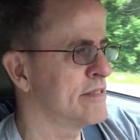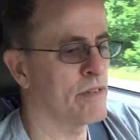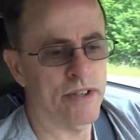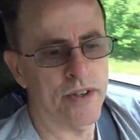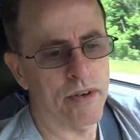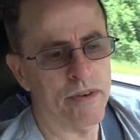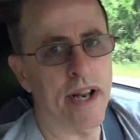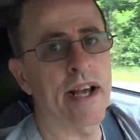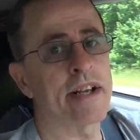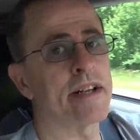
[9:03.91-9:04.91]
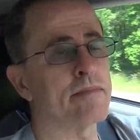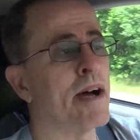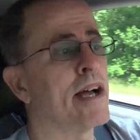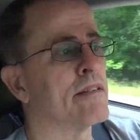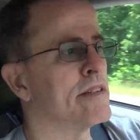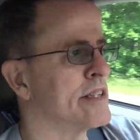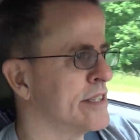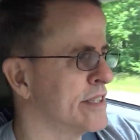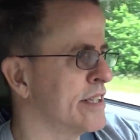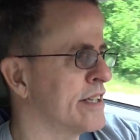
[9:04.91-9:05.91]
Well, no, 900-mile run.
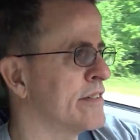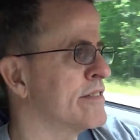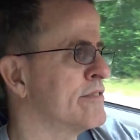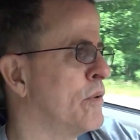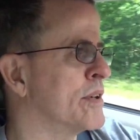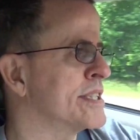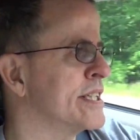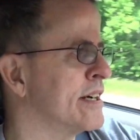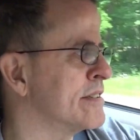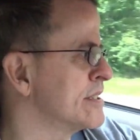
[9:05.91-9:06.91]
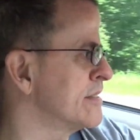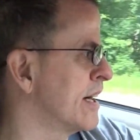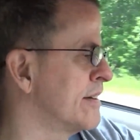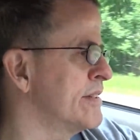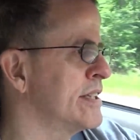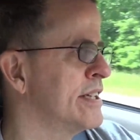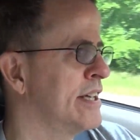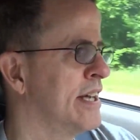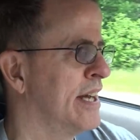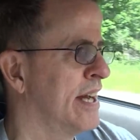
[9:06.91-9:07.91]
Yeah, 14 hours of driving.
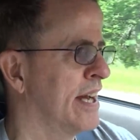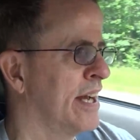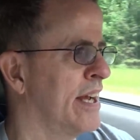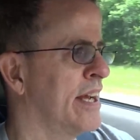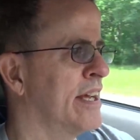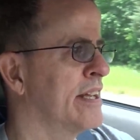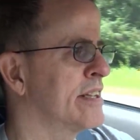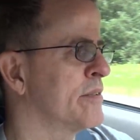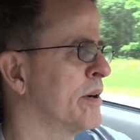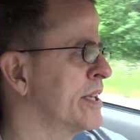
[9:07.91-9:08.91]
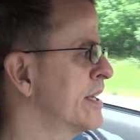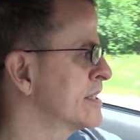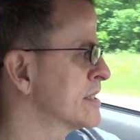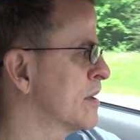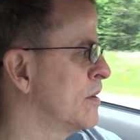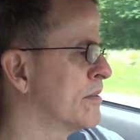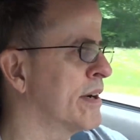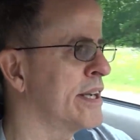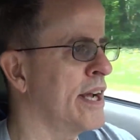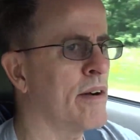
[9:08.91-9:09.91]
And the way things are going
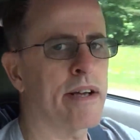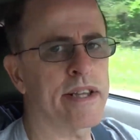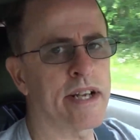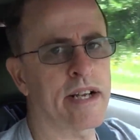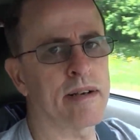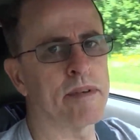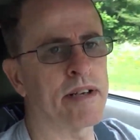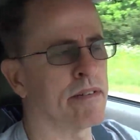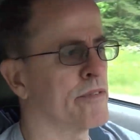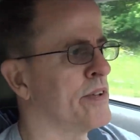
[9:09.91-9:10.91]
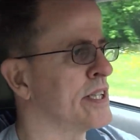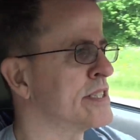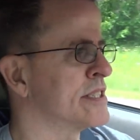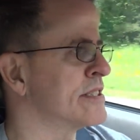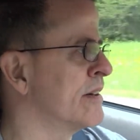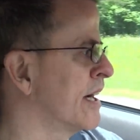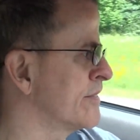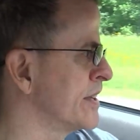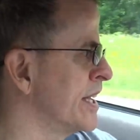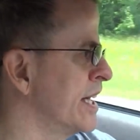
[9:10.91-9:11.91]
right now, I think I'll be able to finish this
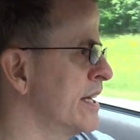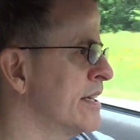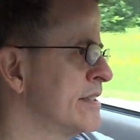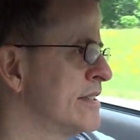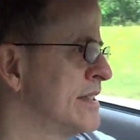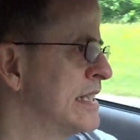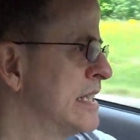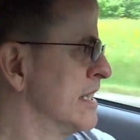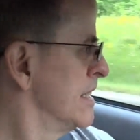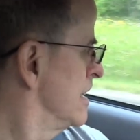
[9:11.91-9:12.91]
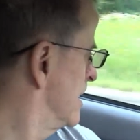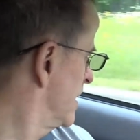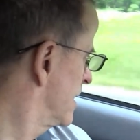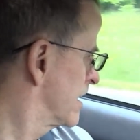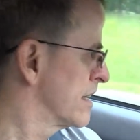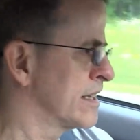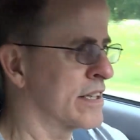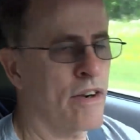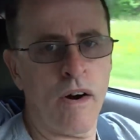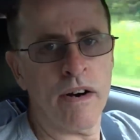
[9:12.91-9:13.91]
drive today.
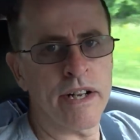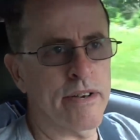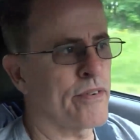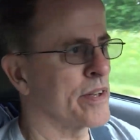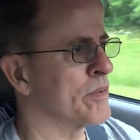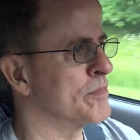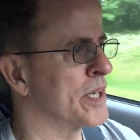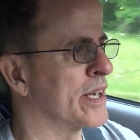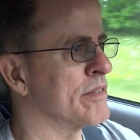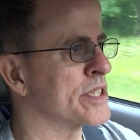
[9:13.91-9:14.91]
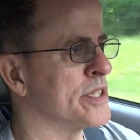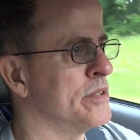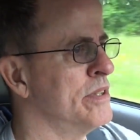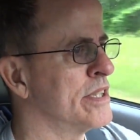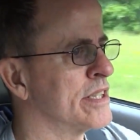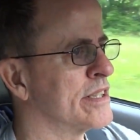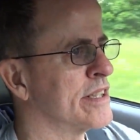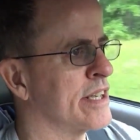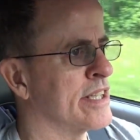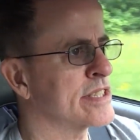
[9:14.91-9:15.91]
The car definitely will be able to.
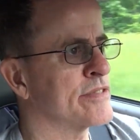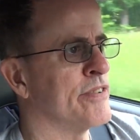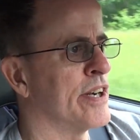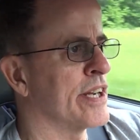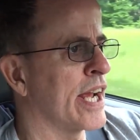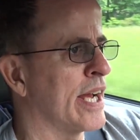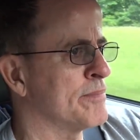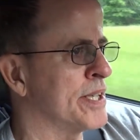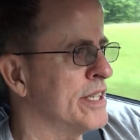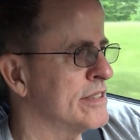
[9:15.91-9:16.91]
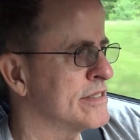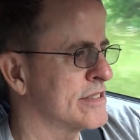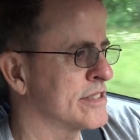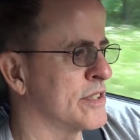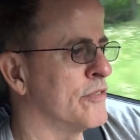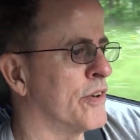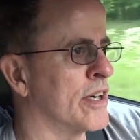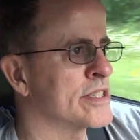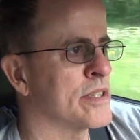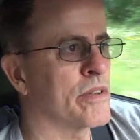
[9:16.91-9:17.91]
It's very happy. So
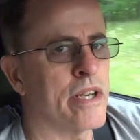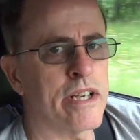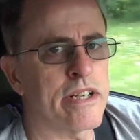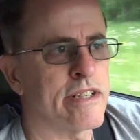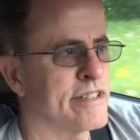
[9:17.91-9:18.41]
far, so good.